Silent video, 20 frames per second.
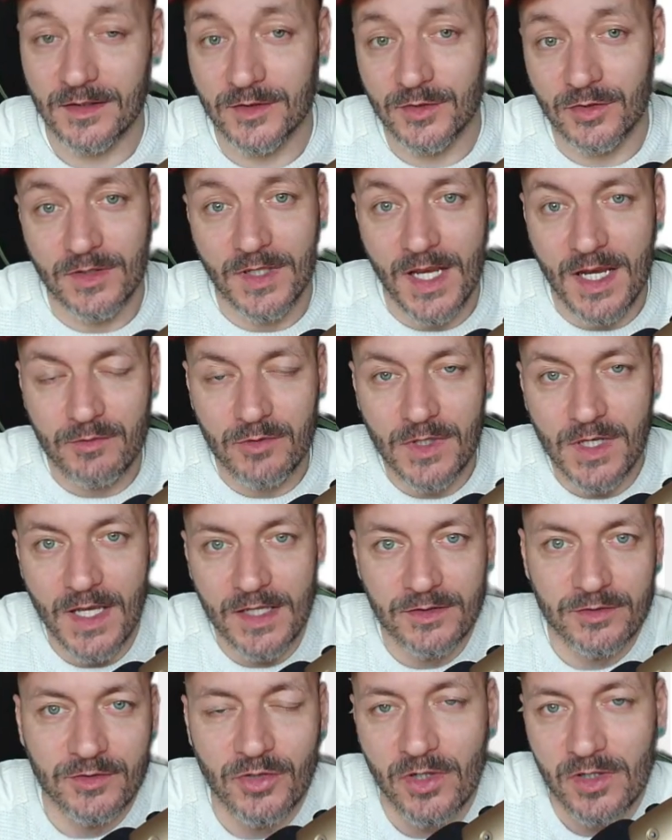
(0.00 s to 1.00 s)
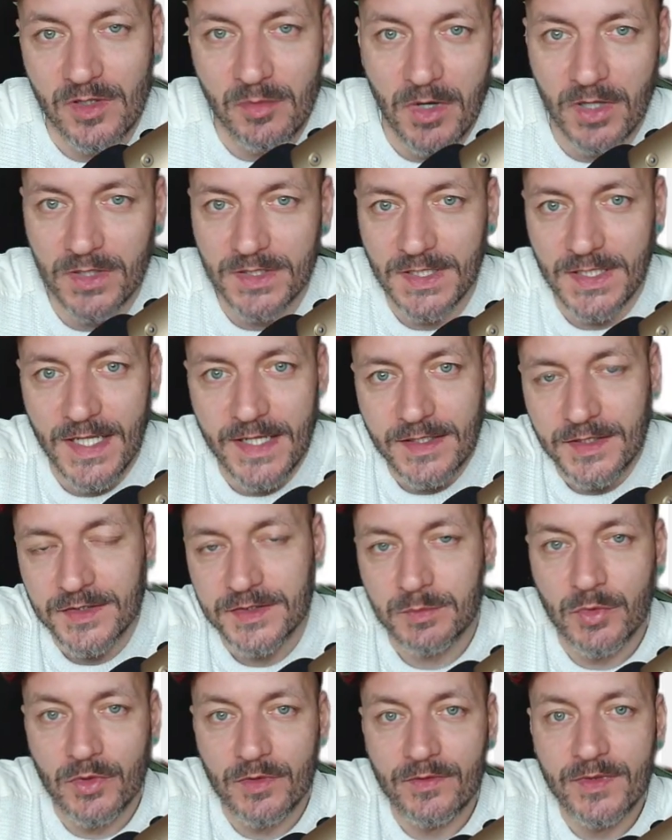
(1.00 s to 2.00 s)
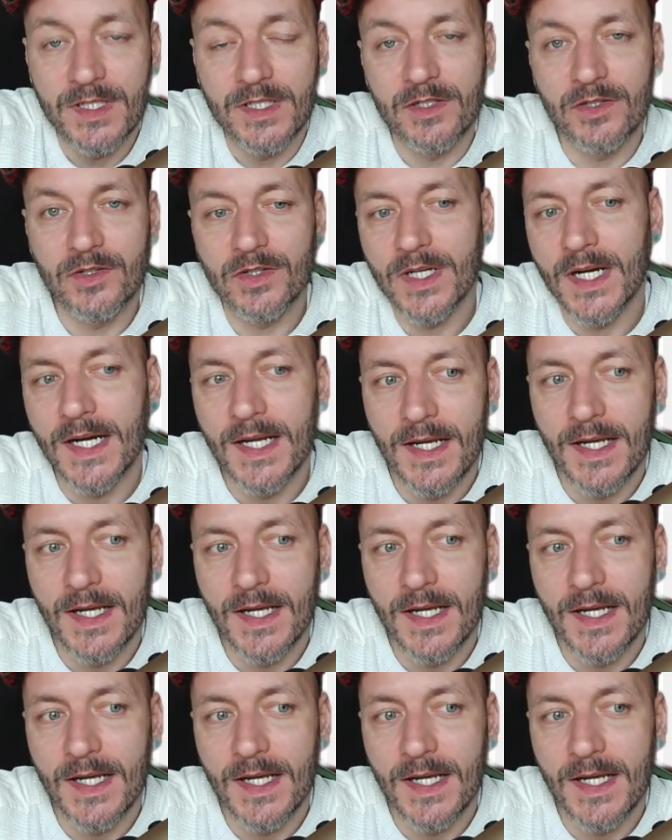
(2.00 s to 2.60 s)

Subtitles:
today I would like to talk about the latest moon video.